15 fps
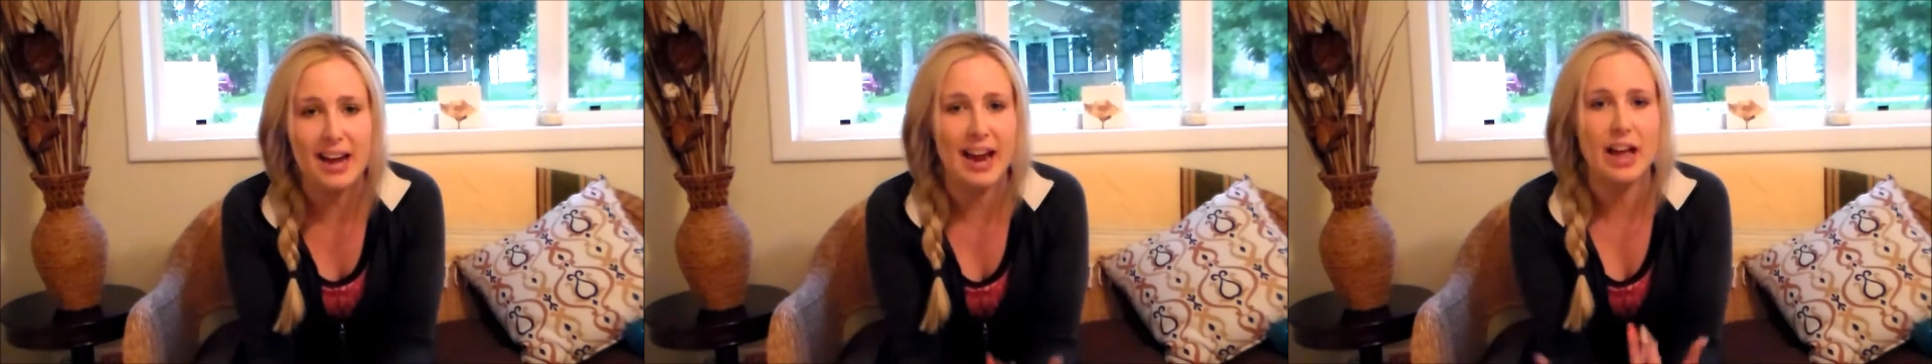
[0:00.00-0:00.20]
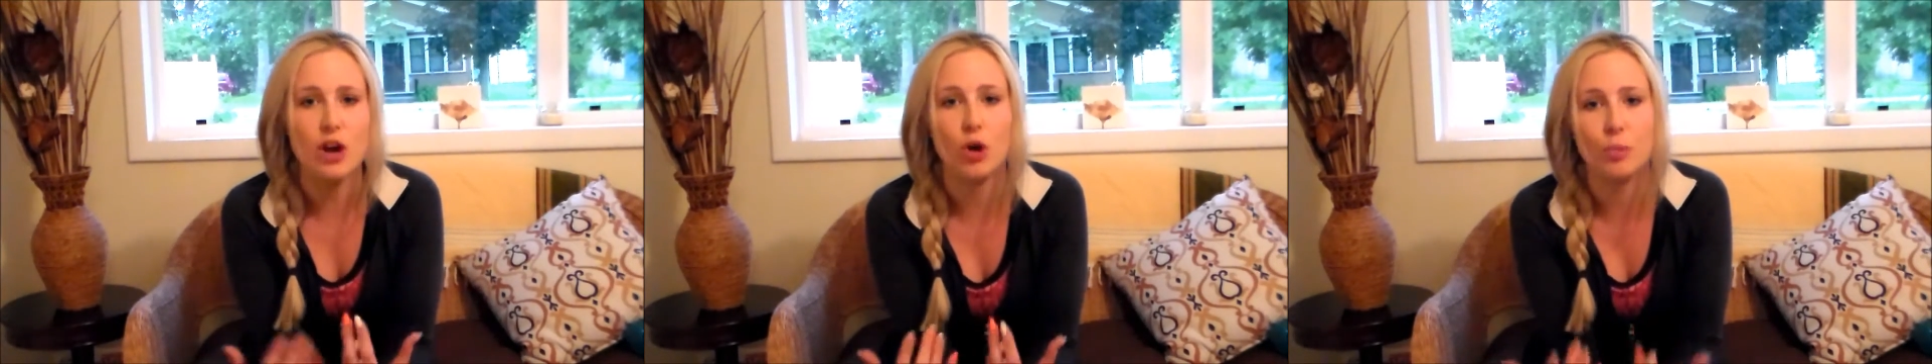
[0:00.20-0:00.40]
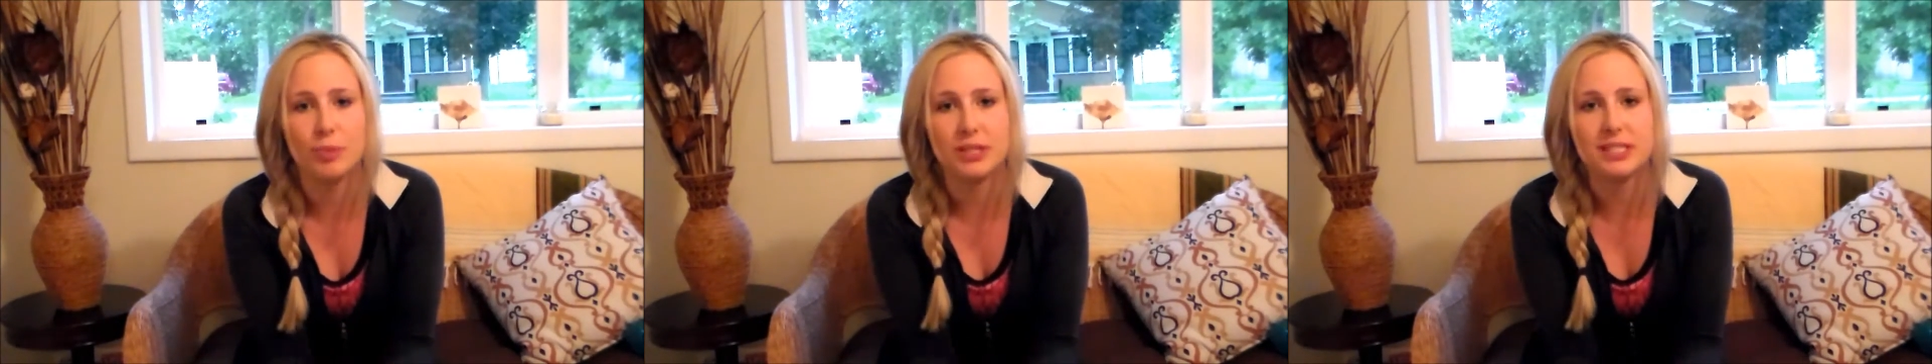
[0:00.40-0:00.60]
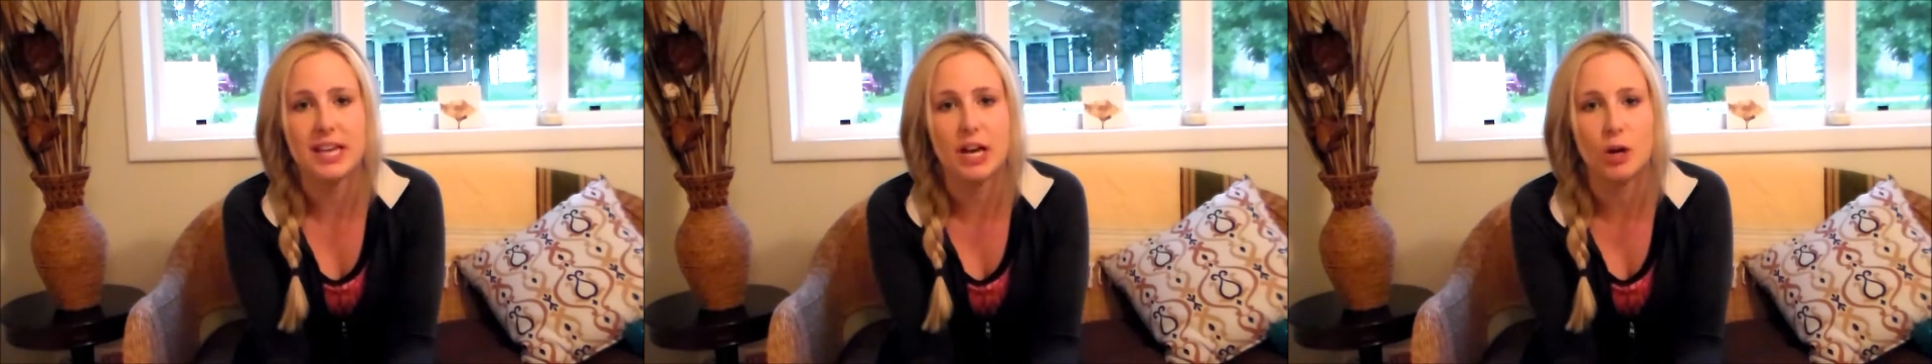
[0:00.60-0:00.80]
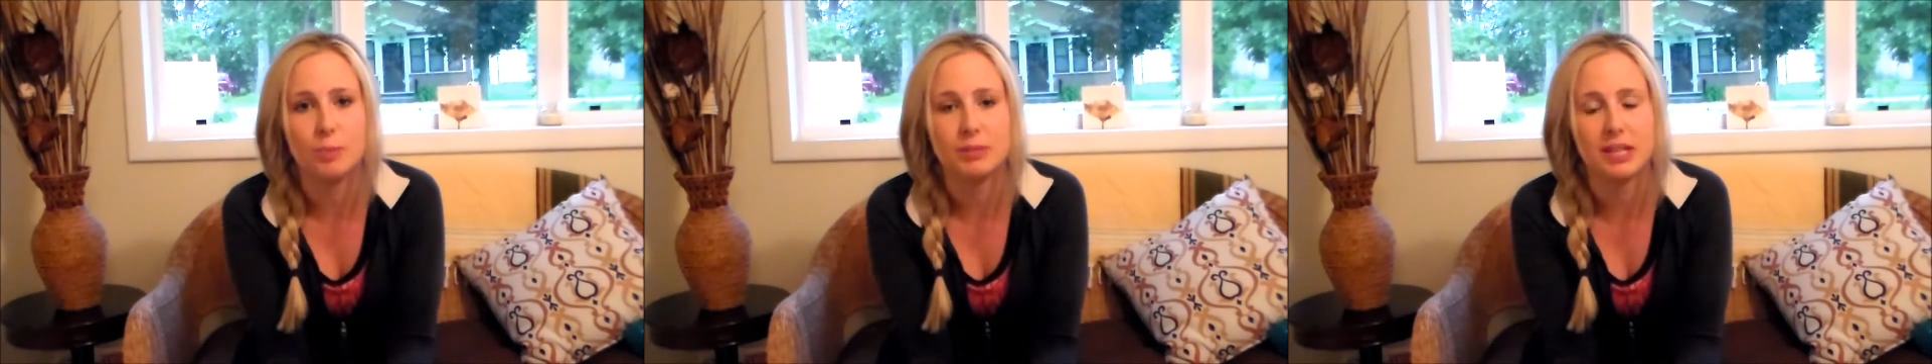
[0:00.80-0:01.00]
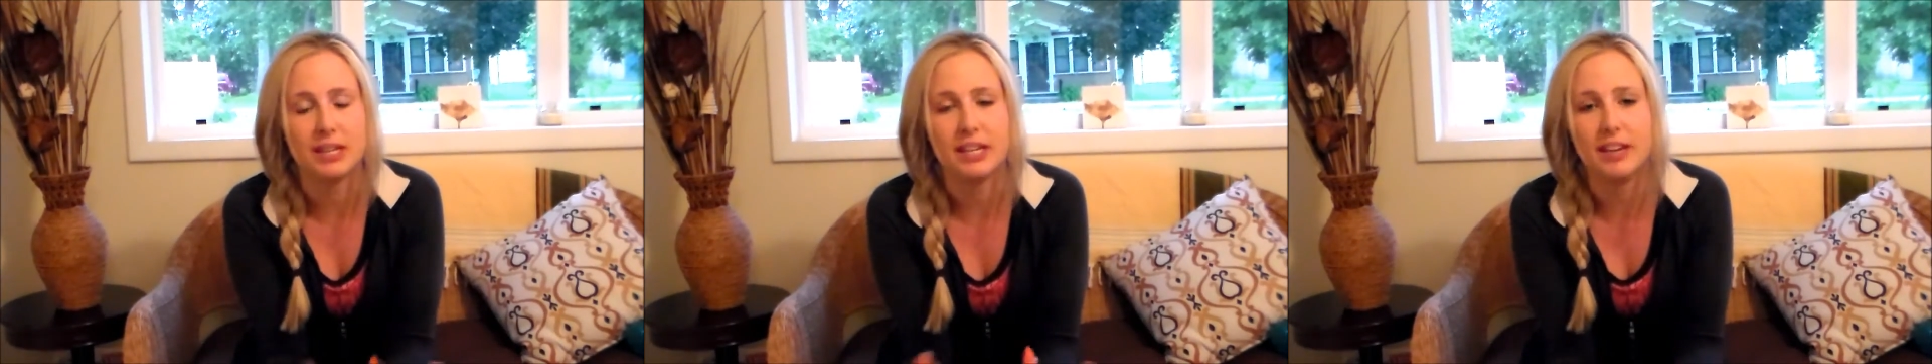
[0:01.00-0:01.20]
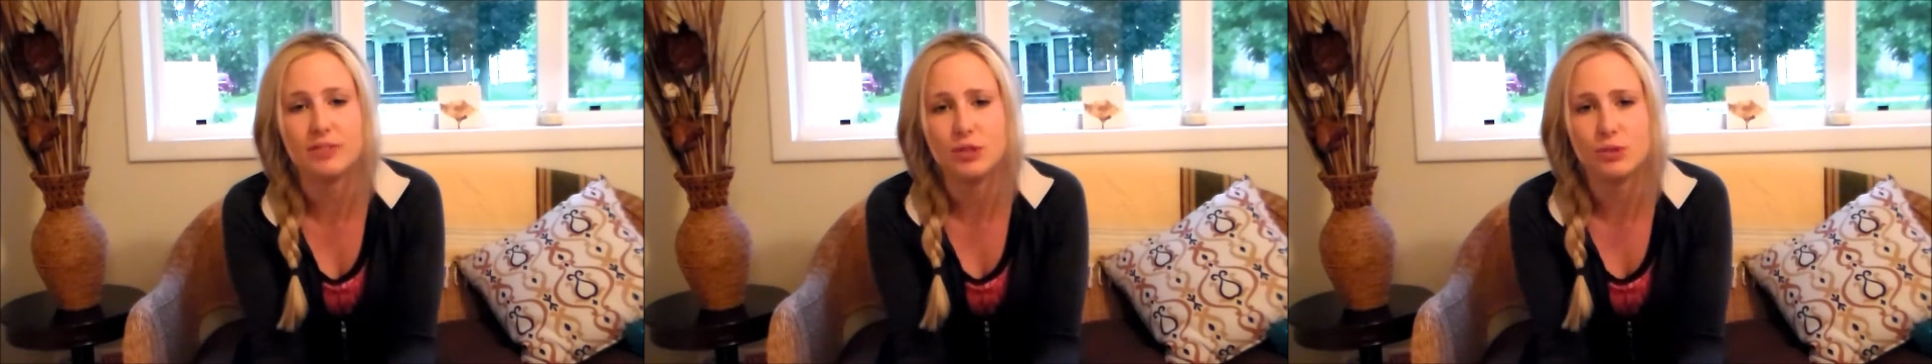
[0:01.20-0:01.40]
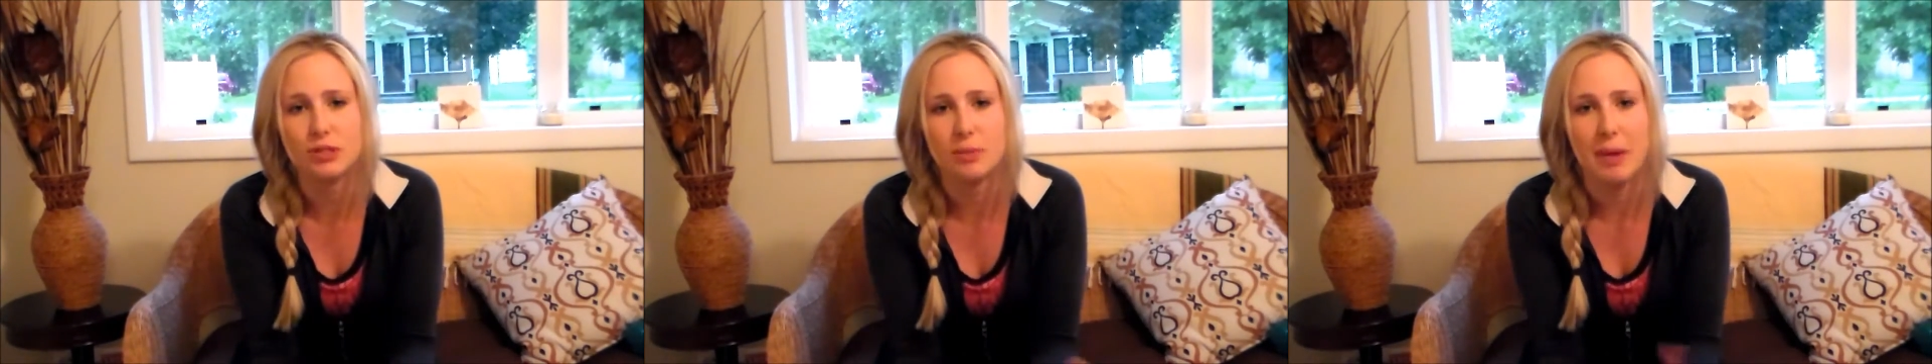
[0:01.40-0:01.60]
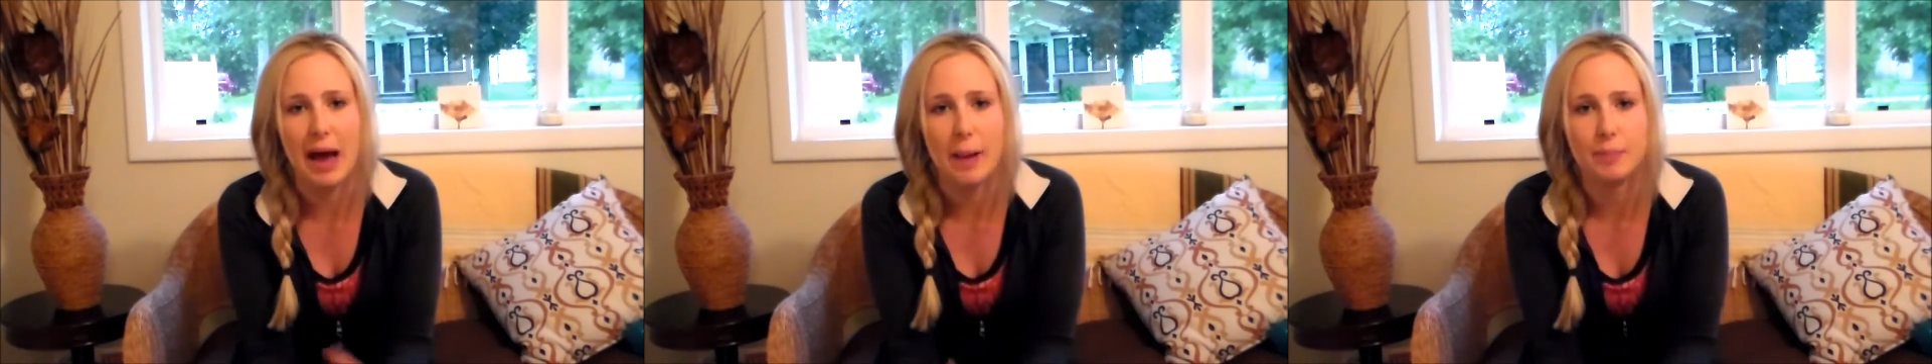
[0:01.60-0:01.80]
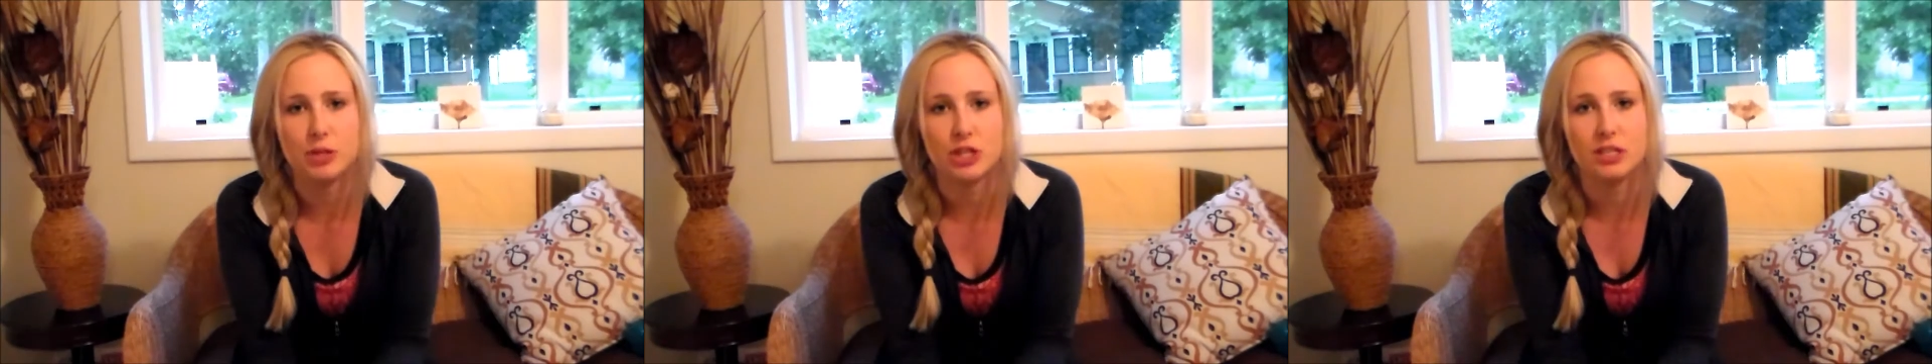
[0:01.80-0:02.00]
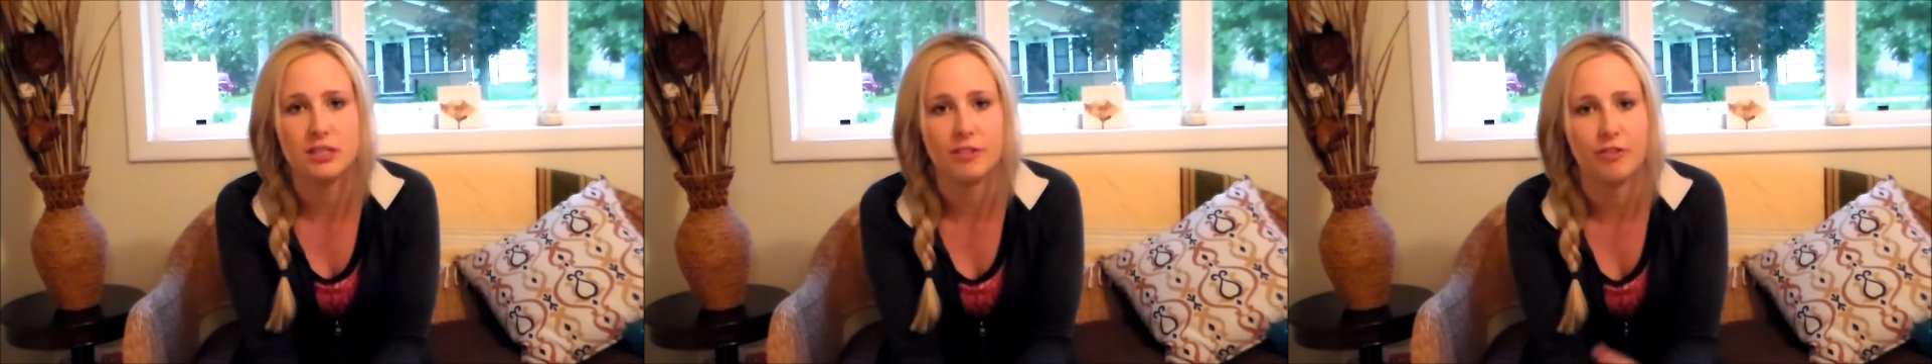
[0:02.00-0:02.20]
and I hope this helps and gives you some options